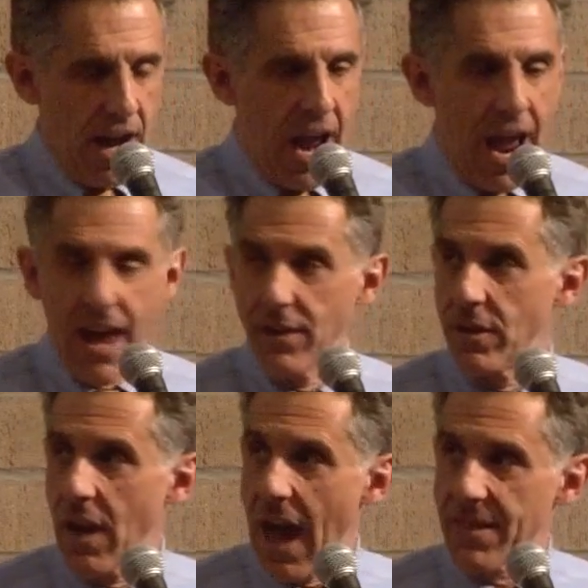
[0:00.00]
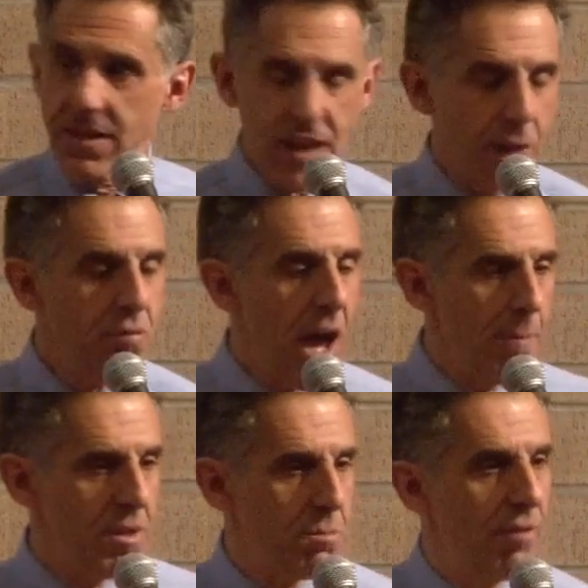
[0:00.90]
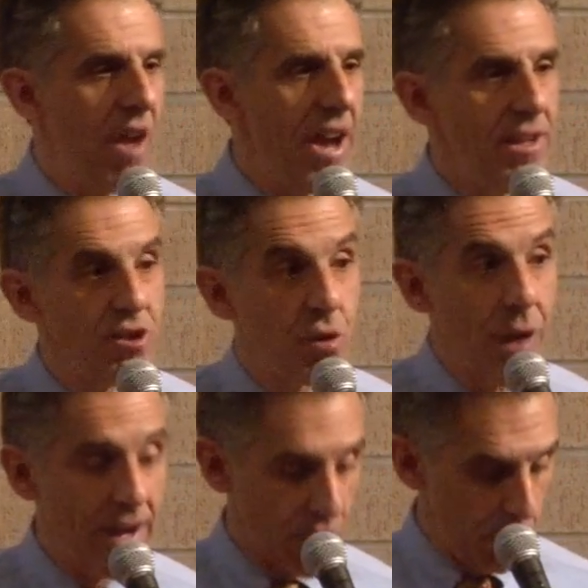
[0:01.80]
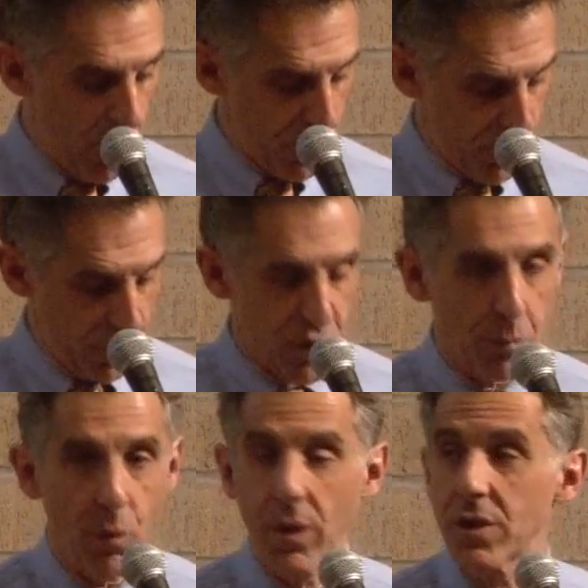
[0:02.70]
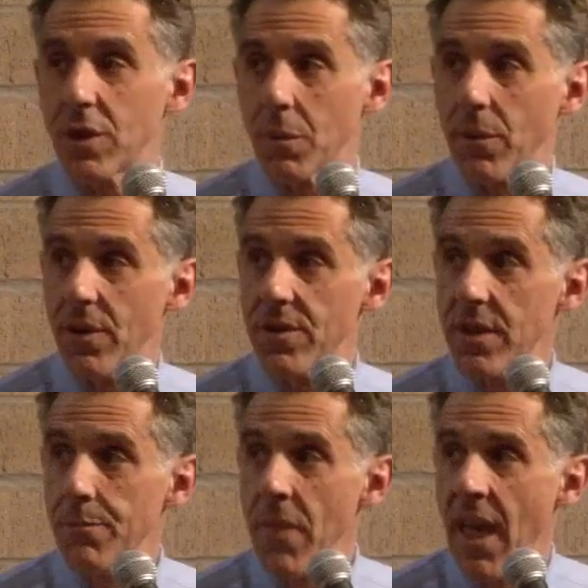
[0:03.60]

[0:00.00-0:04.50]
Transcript: and at the same time as providing direct emotional support to the person.